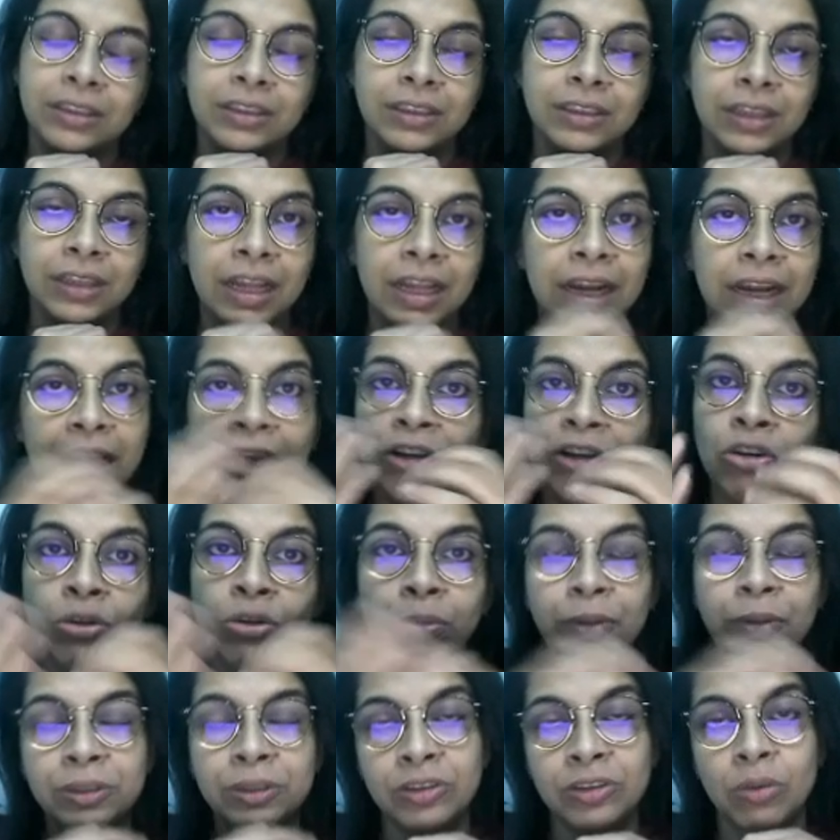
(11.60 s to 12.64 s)
And I
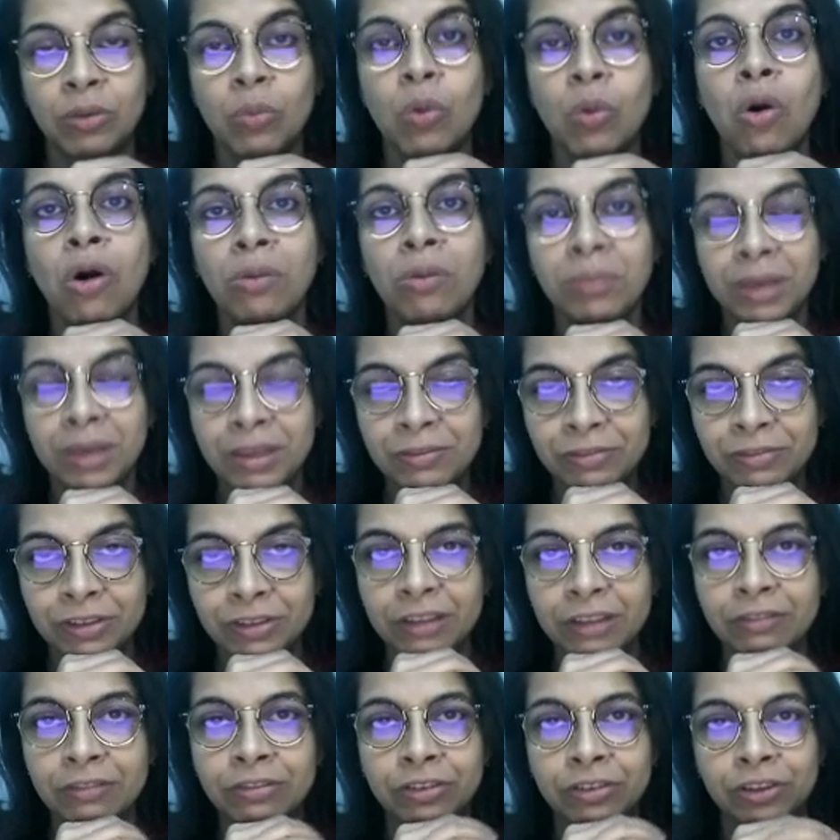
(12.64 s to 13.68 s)
hope it's a warm
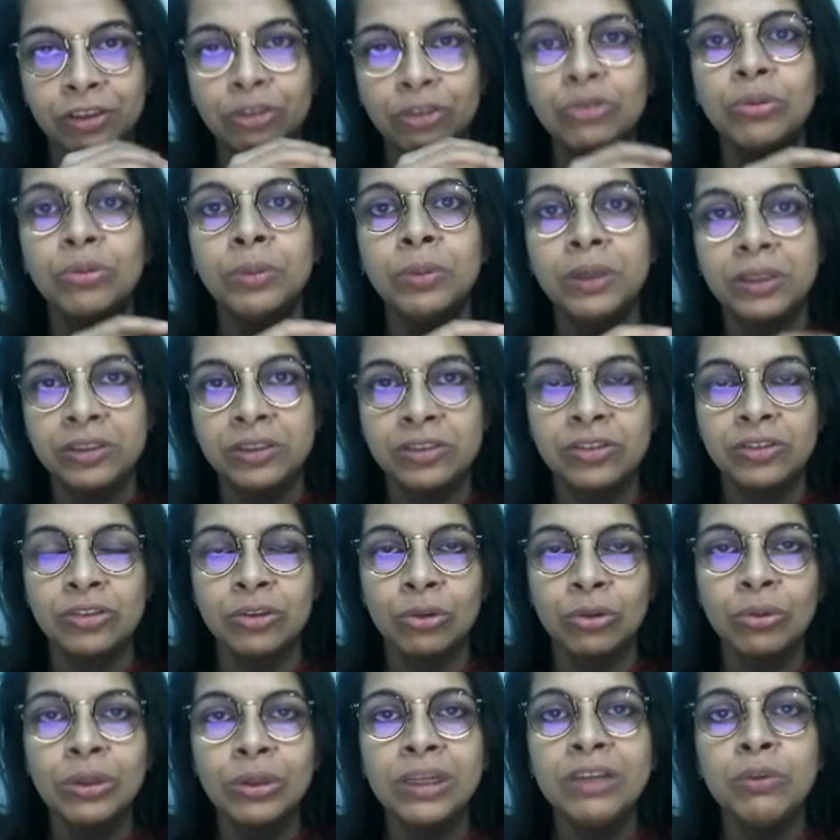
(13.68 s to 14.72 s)
evening for you because
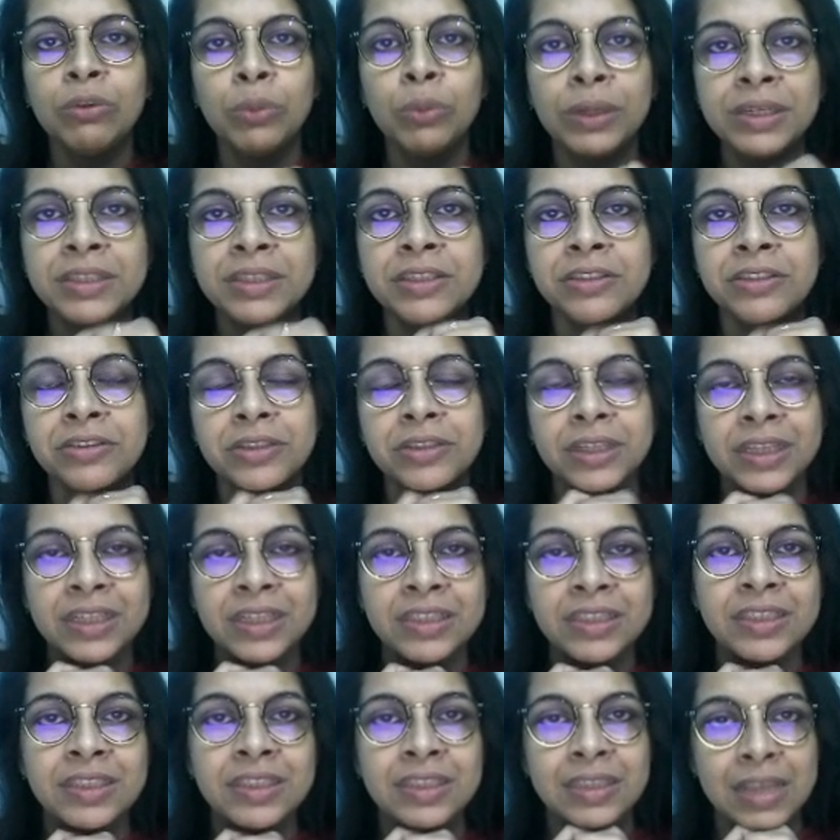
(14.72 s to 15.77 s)
slowly winter
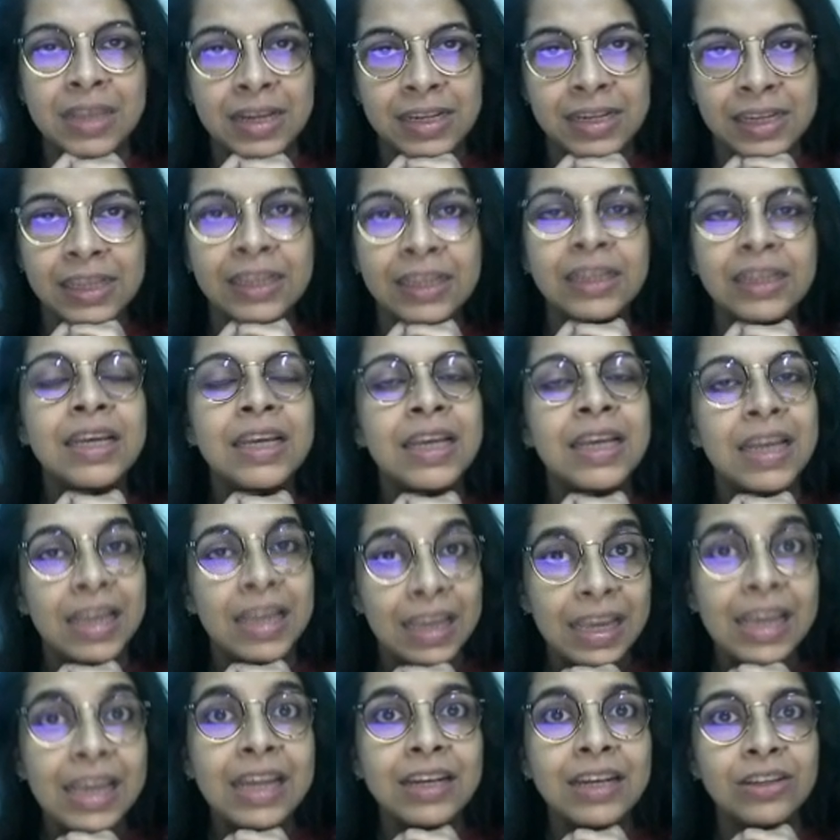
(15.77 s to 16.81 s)
is setting
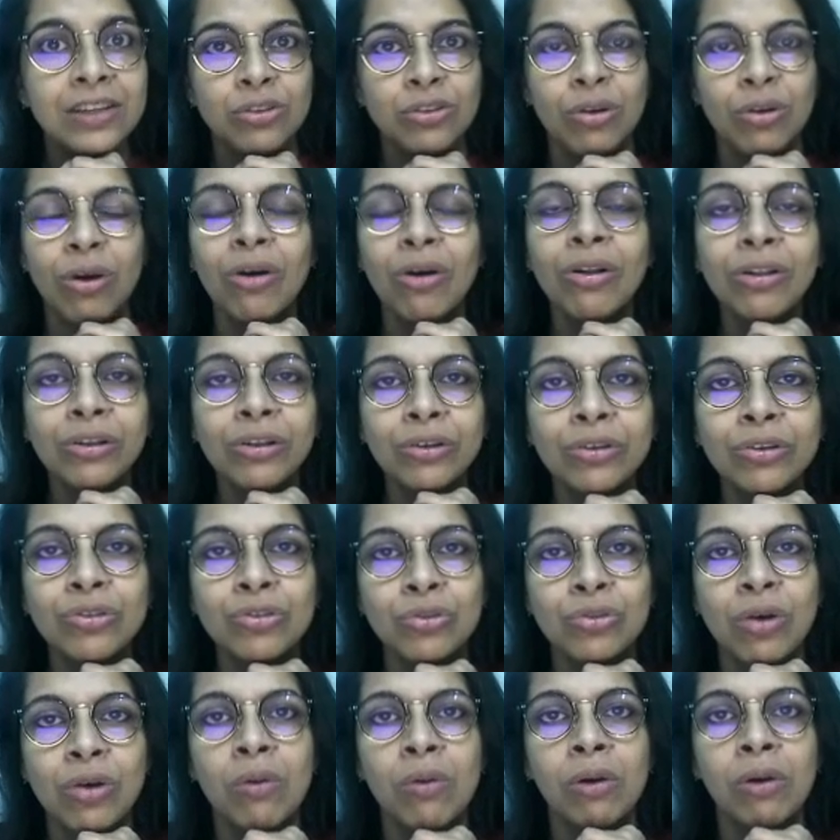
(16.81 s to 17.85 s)
in to all those
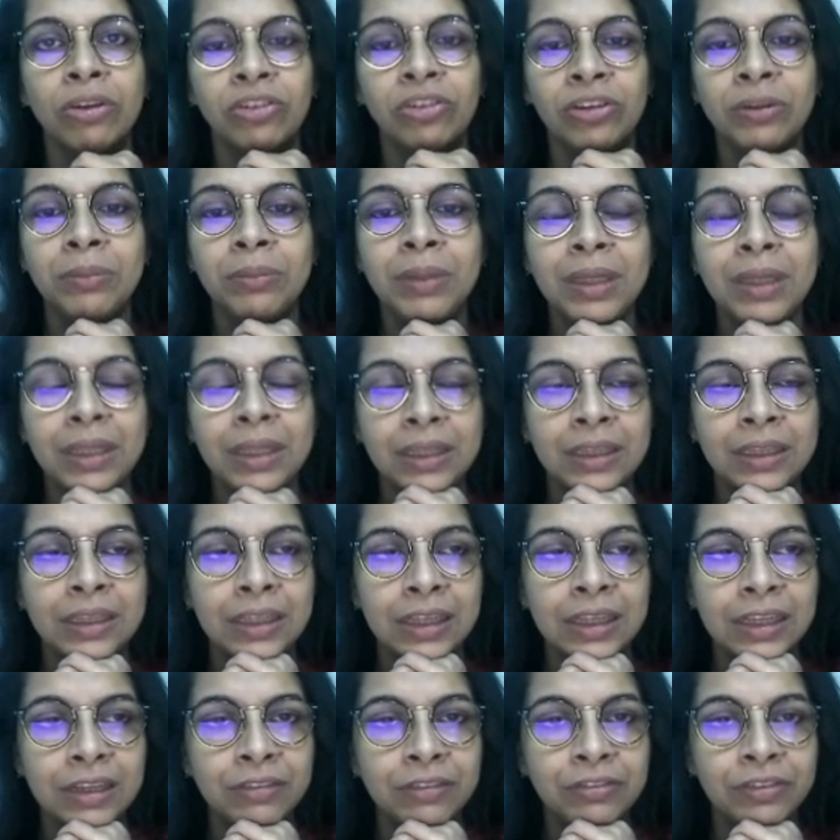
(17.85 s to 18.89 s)
who are watching me in the
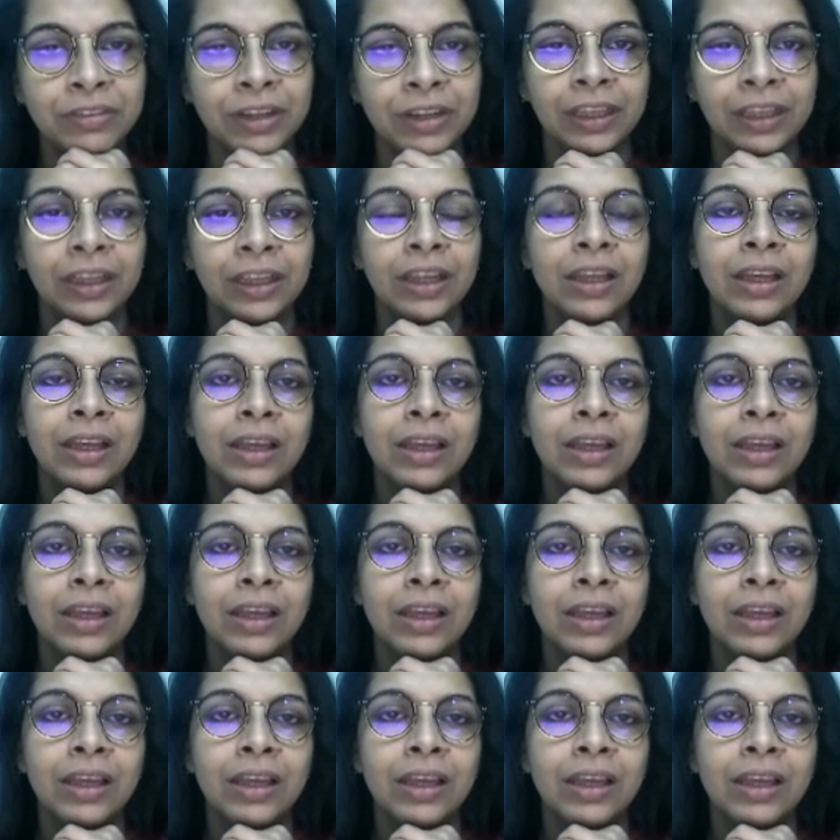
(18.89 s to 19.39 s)
evening.